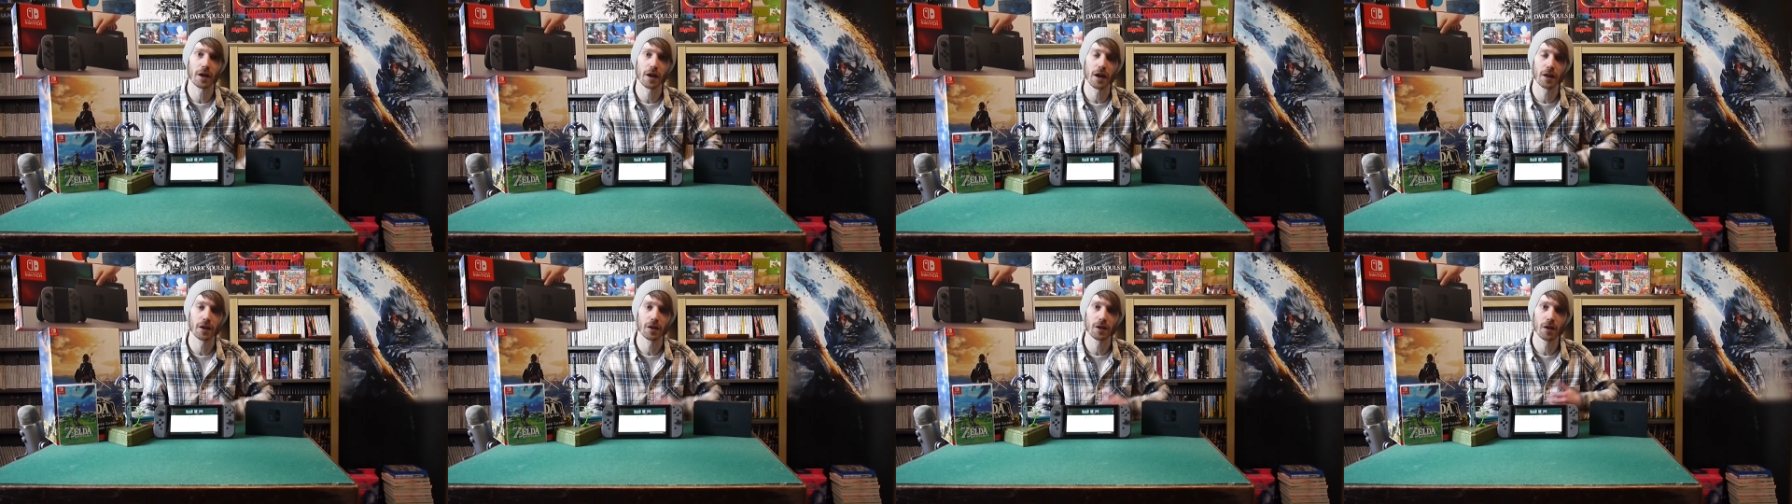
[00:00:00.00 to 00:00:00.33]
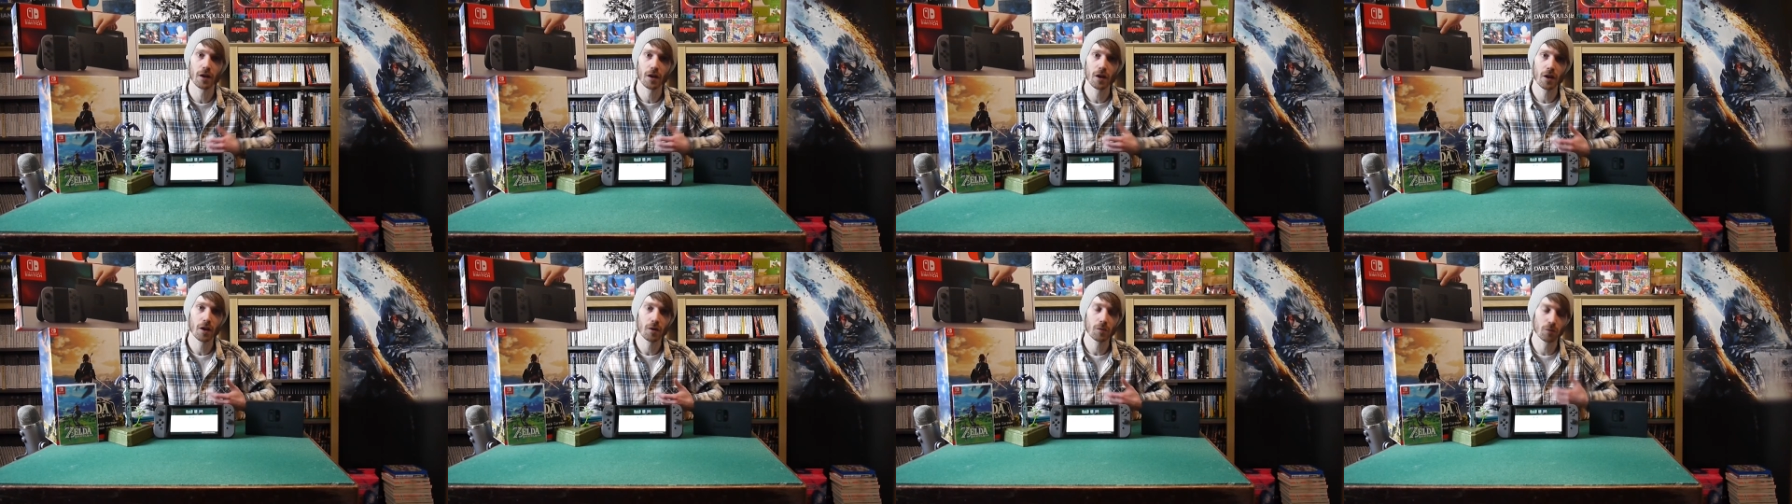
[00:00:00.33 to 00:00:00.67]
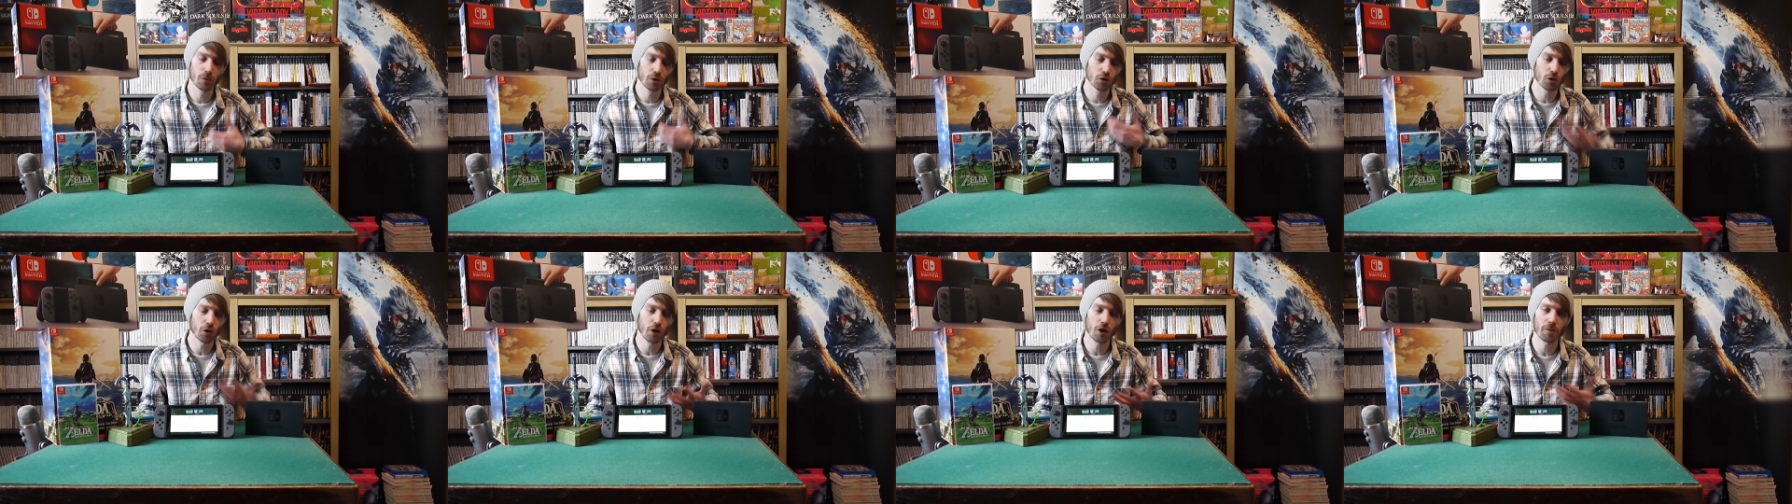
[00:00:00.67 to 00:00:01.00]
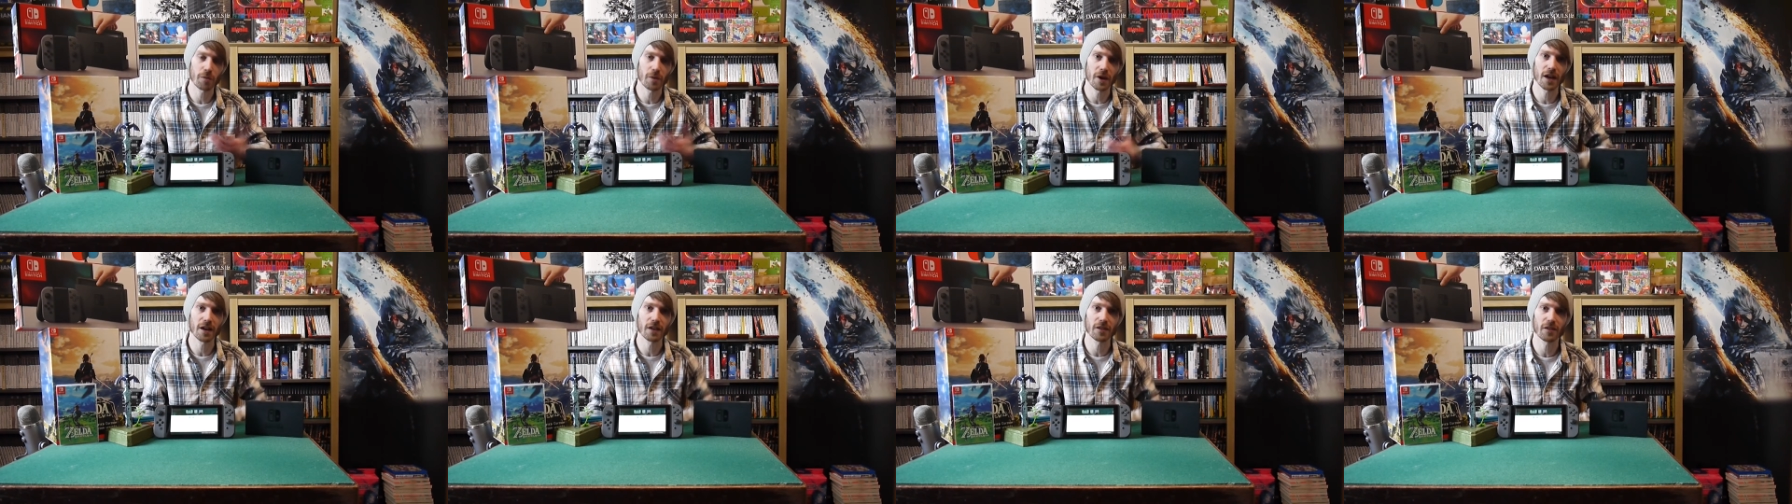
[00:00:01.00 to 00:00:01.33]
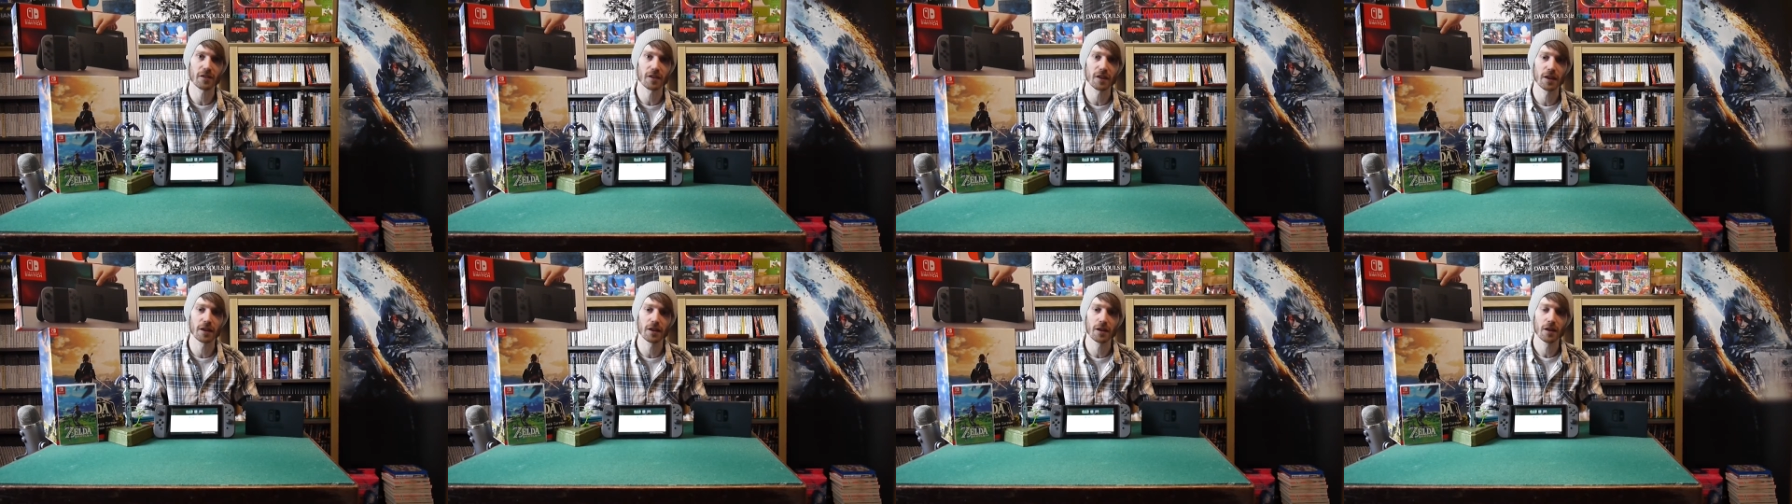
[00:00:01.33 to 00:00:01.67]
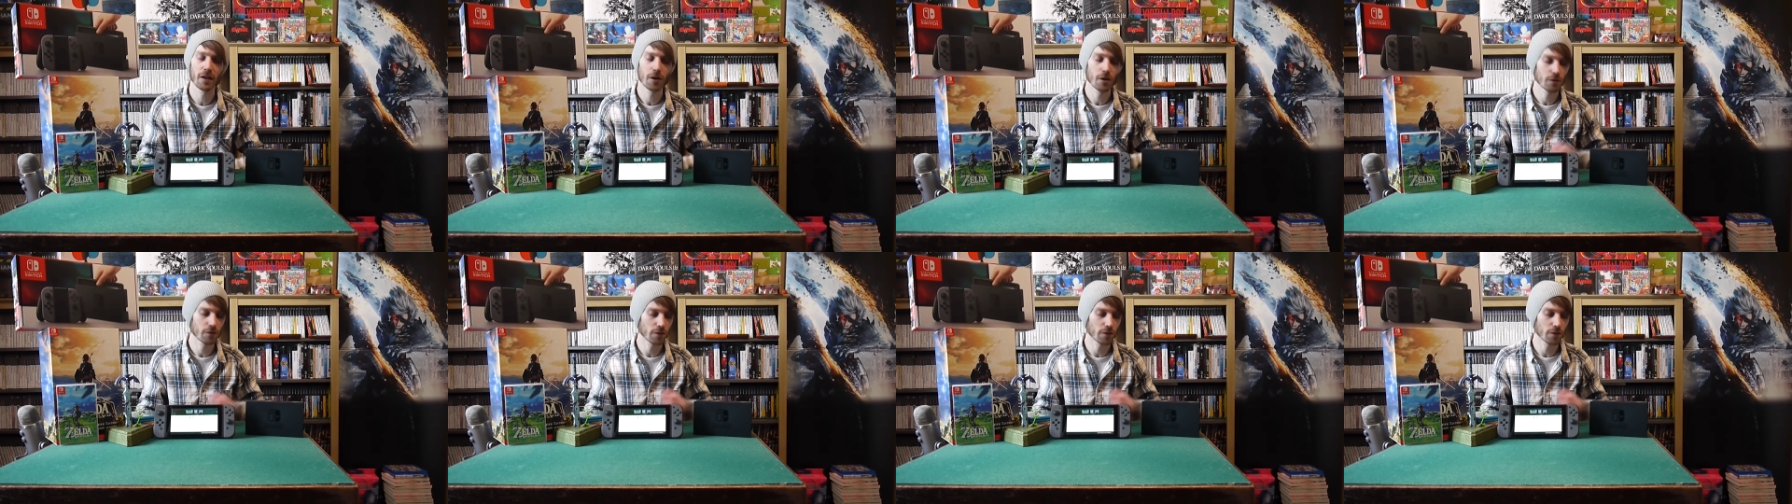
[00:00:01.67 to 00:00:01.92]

and majority of my editing,